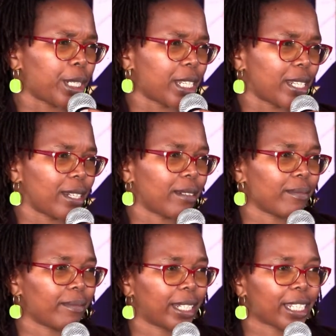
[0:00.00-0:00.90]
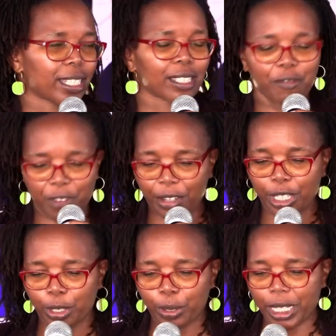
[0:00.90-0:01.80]
It is very
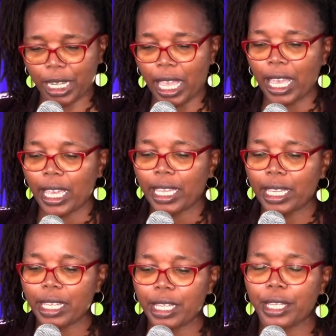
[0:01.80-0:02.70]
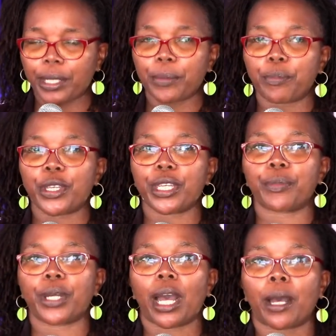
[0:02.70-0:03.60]
good. He, he, he,
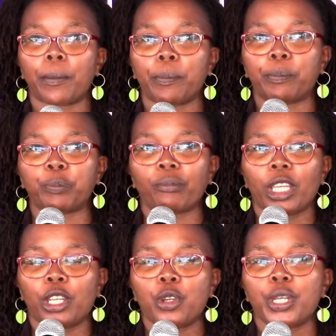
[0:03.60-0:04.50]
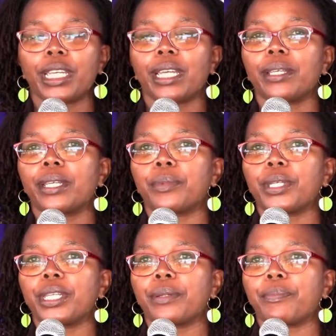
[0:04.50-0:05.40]
um, you know, he, he,
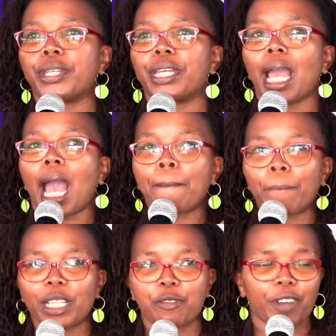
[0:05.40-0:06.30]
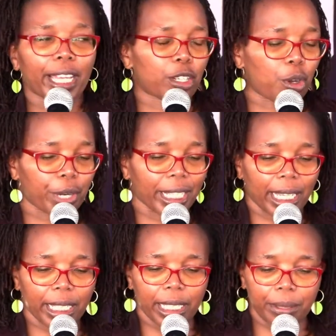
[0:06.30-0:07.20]
he, he amplified, or rather,
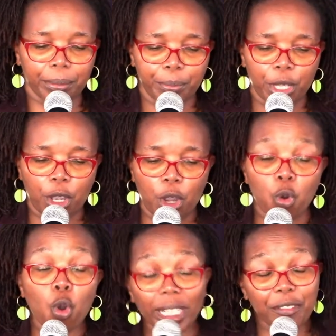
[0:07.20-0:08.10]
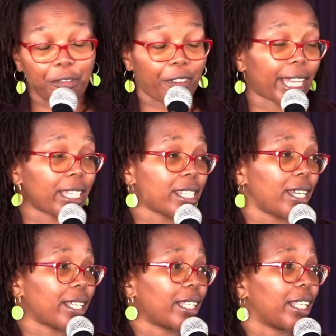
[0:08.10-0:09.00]
he qualified
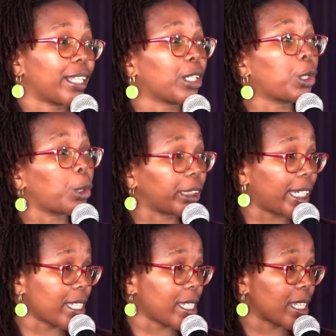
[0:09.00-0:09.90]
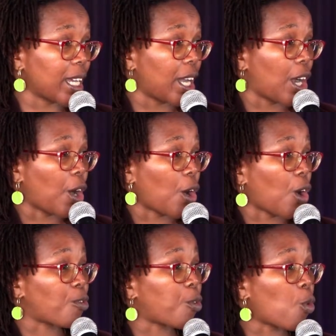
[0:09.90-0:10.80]
the goodness
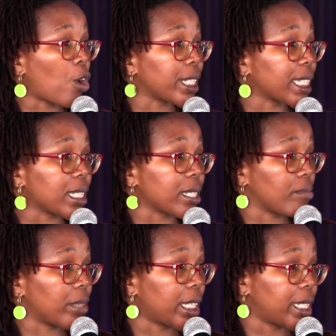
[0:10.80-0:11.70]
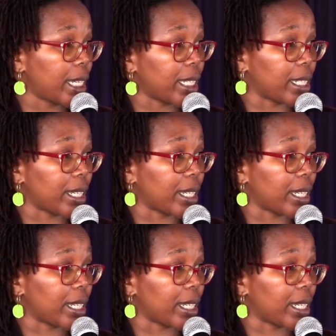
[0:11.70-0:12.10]
of what he did.